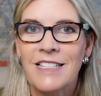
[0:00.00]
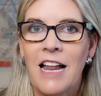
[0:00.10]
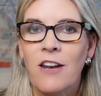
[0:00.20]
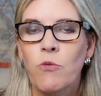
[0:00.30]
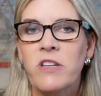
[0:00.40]

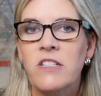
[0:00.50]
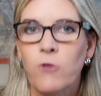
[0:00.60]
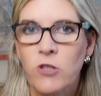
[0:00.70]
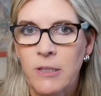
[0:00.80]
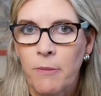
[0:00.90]
not a reason
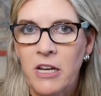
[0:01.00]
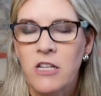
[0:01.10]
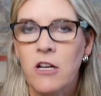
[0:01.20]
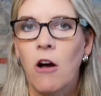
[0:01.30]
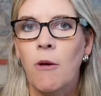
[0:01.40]
for somebody
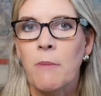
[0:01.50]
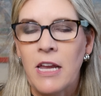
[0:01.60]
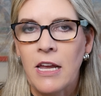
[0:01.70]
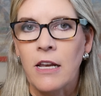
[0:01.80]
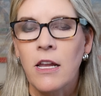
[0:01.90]
to come
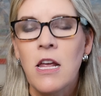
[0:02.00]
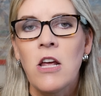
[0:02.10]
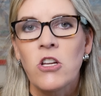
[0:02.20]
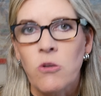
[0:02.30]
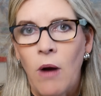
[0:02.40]
in.
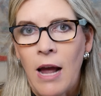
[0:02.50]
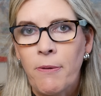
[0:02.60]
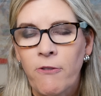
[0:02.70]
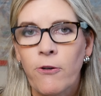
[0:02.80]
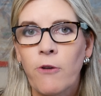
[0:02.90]
So I
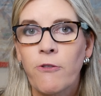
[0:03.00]
prefer